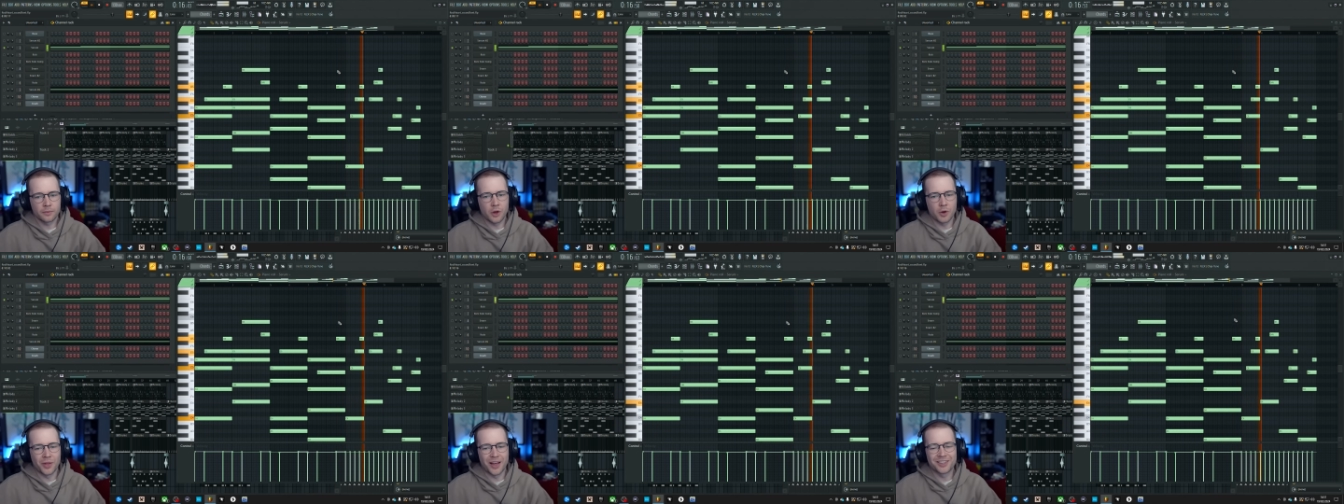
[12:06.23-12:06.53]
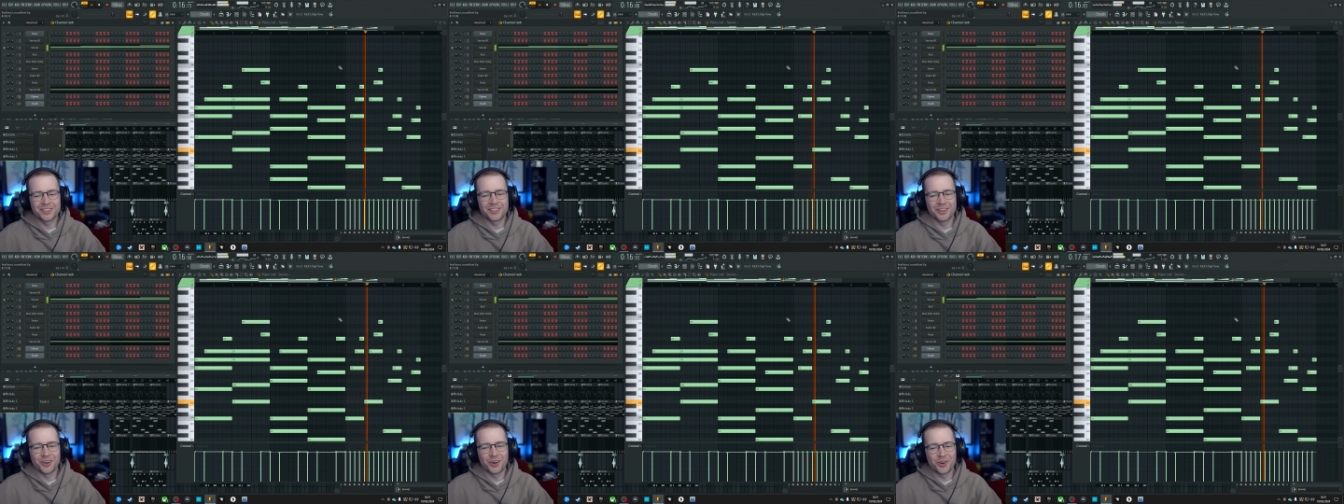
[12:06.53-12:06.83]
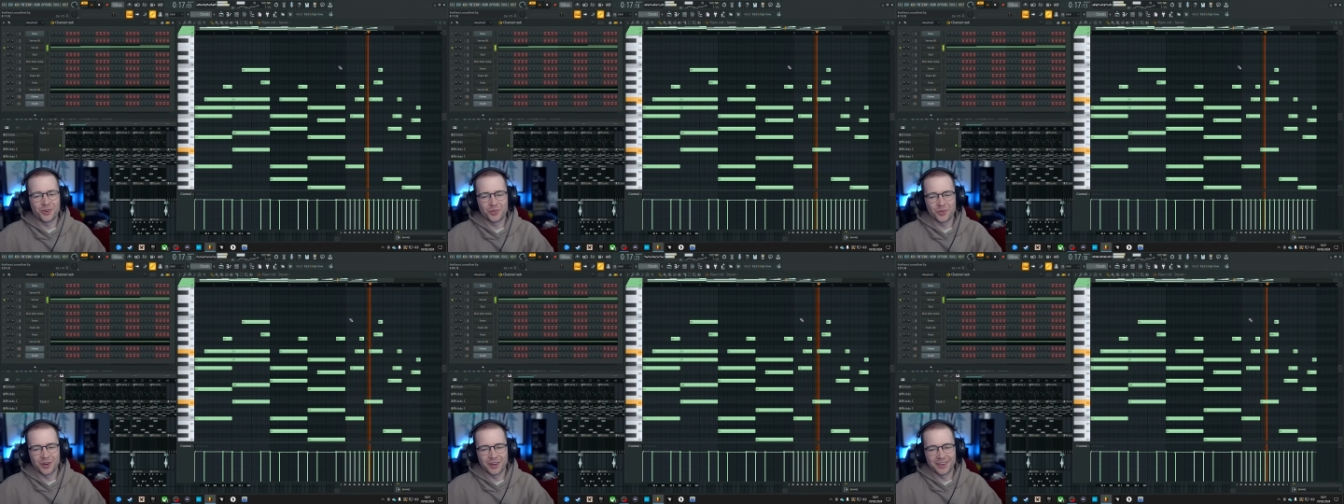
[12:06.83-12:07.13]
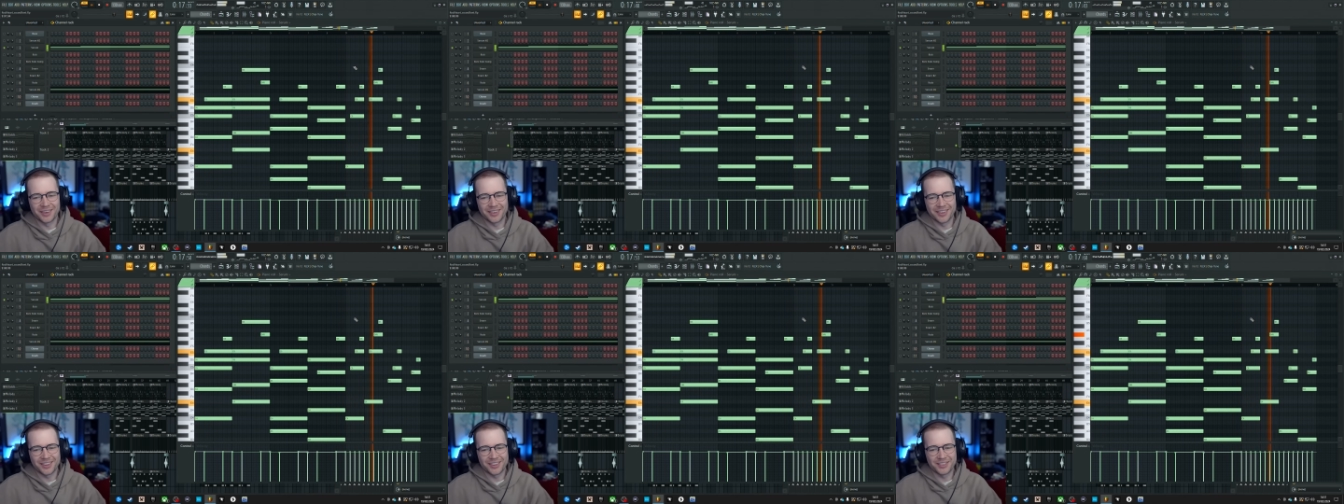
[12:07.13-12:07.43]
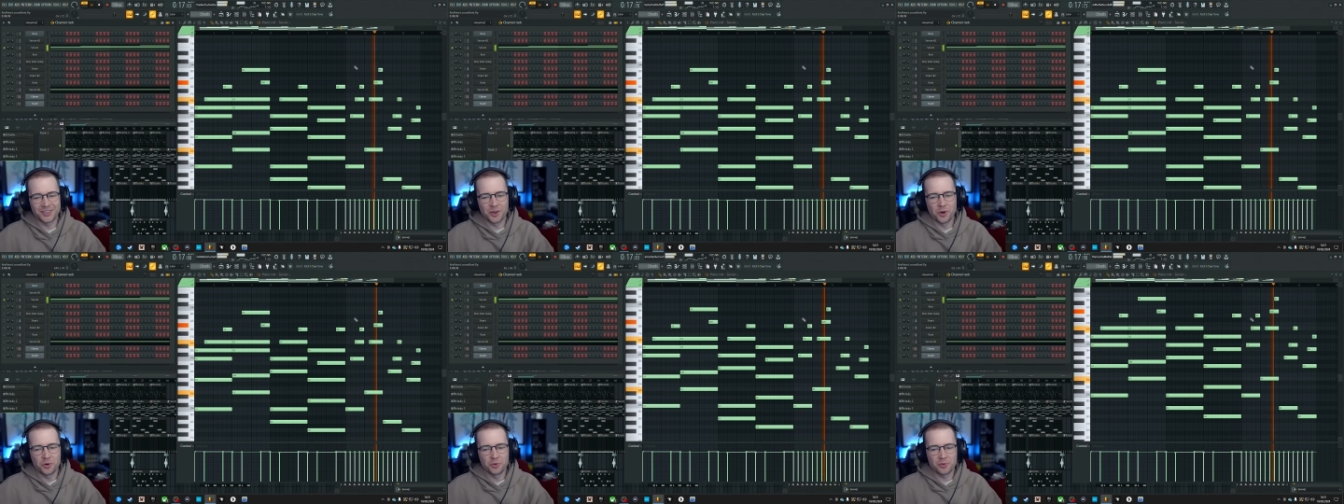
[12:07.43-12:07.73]
Oh, that's the old one. That's
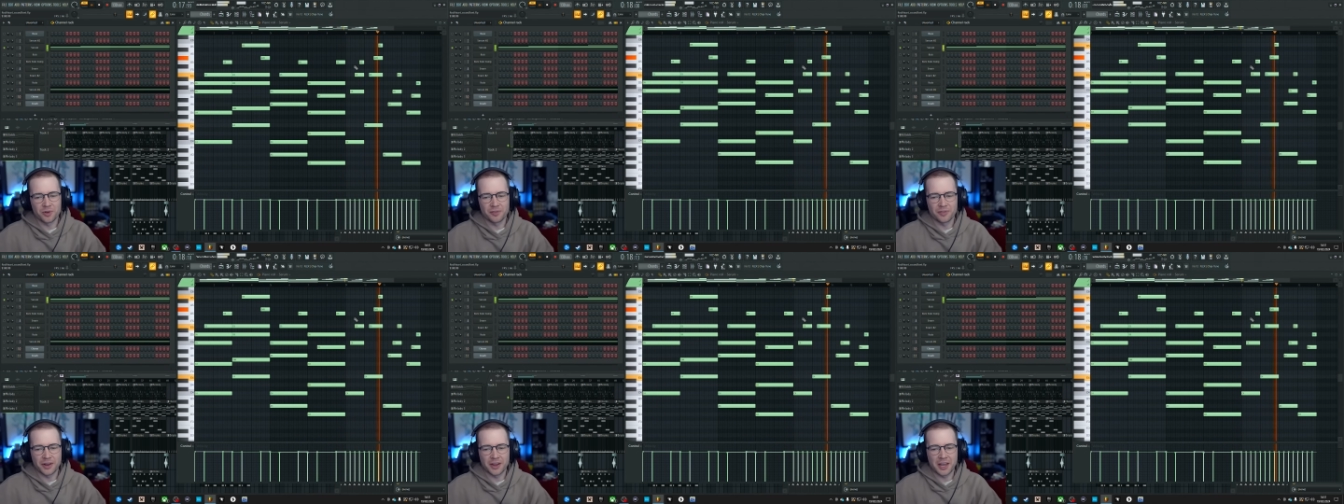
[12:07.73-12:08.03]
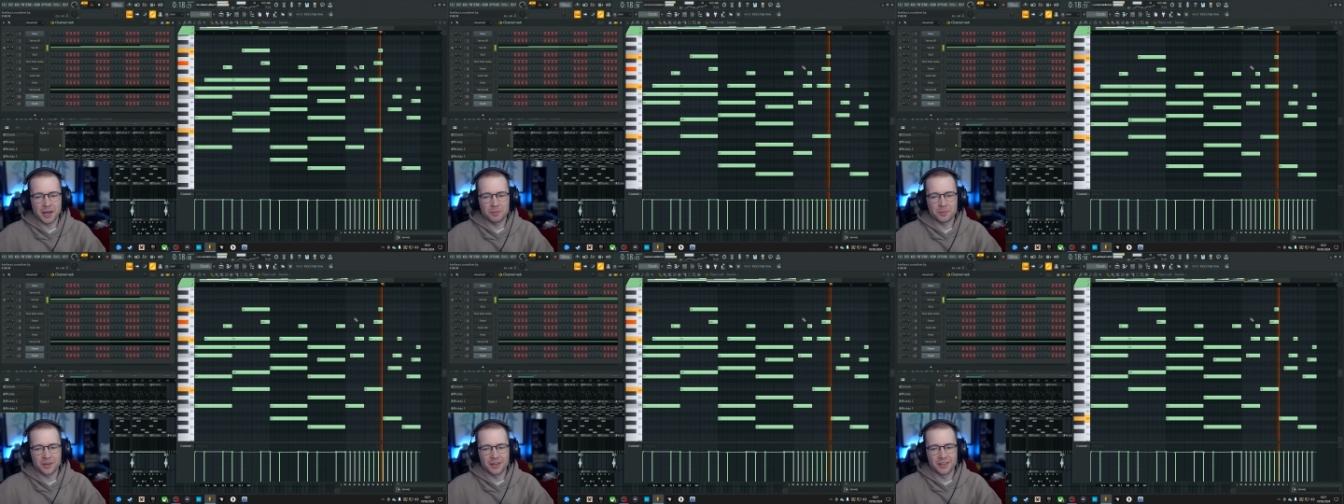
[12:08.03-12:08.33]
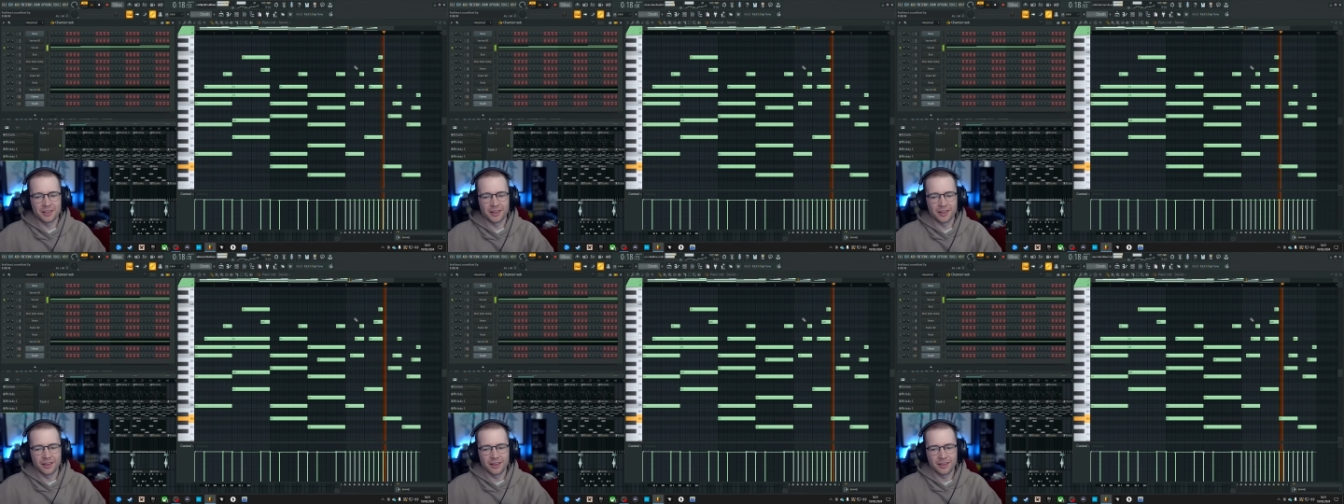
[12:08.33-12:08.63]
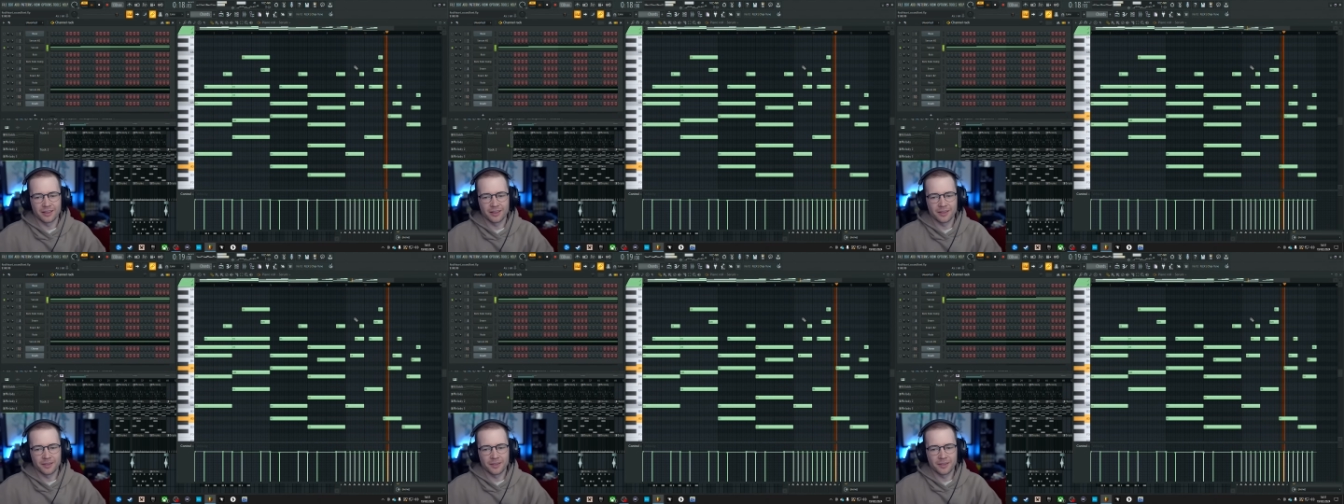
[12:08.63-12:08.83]
the old riff. I kept it in there.